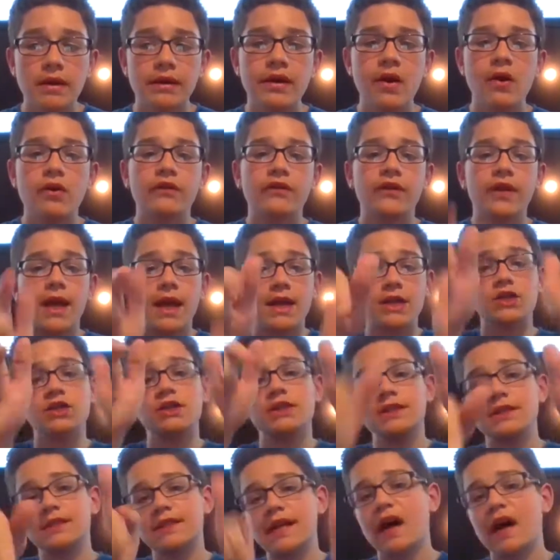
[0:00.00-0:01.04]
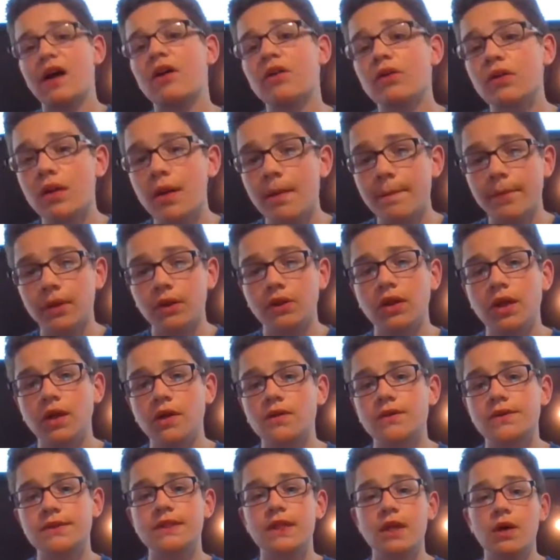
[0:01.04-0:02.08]
notifications down
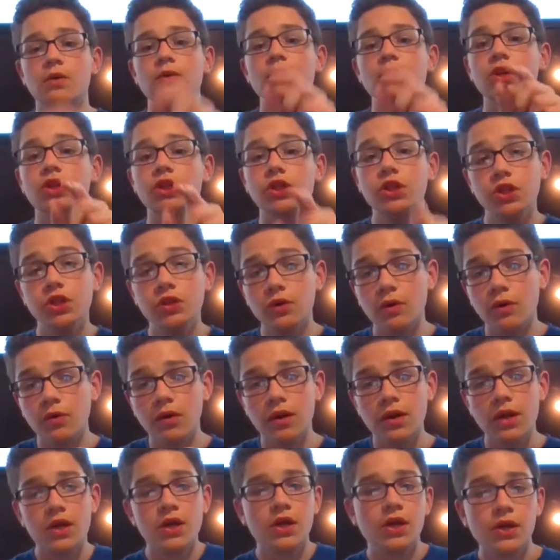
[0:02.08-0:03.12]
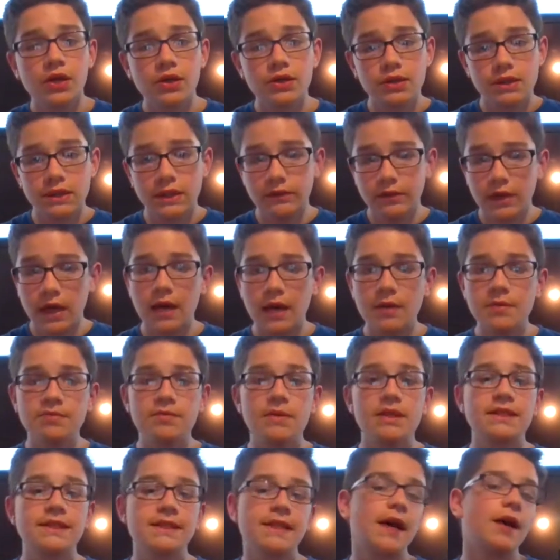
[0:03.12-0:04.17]
below, so you do
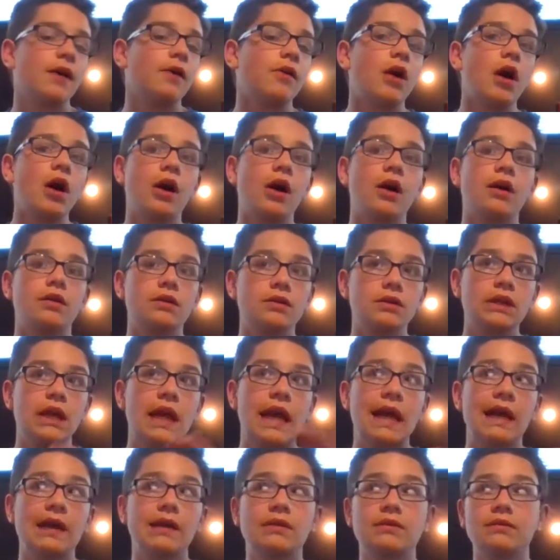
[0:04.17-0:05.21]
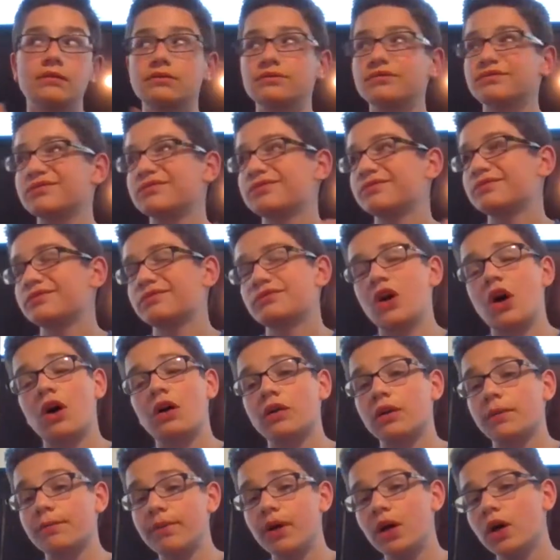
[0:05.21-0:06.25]
not miss out on
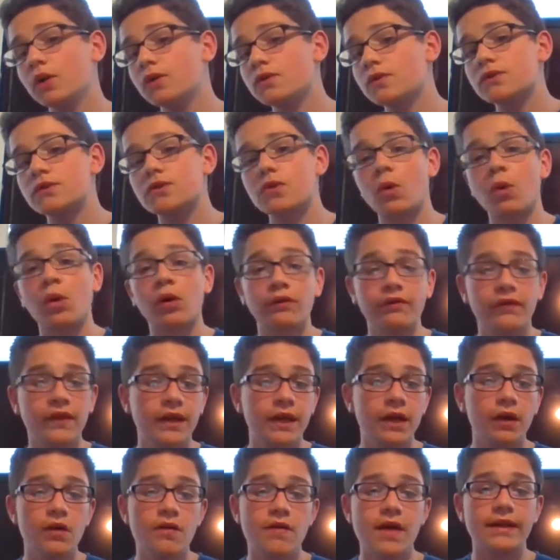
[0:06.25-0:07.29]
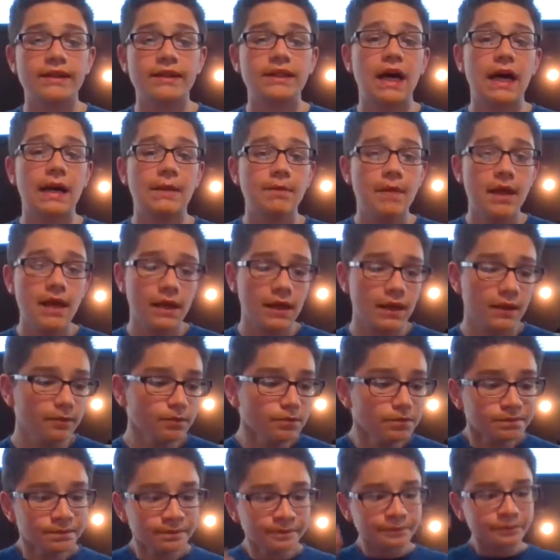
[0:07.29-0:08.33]
a post or
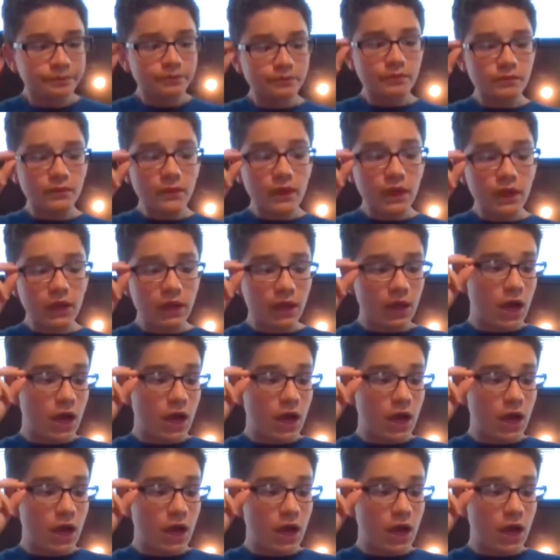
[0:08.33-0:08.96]
video that I make.